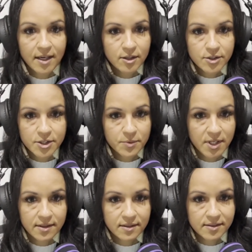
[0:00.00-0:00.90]
also
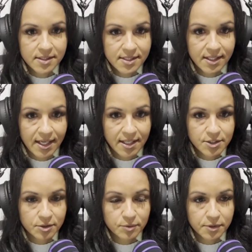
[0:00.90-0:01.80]
think the listing
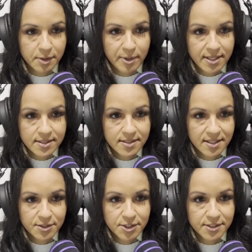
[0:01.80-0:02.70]
agent really pays
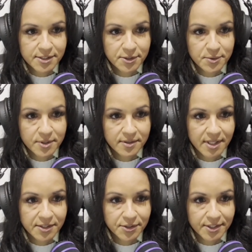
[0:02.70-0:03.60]
attention to who the
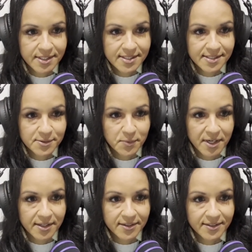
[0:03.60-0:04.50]
lender is as
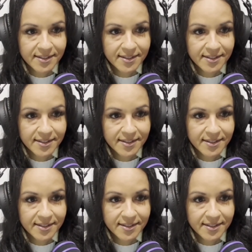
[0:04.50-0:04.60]
well.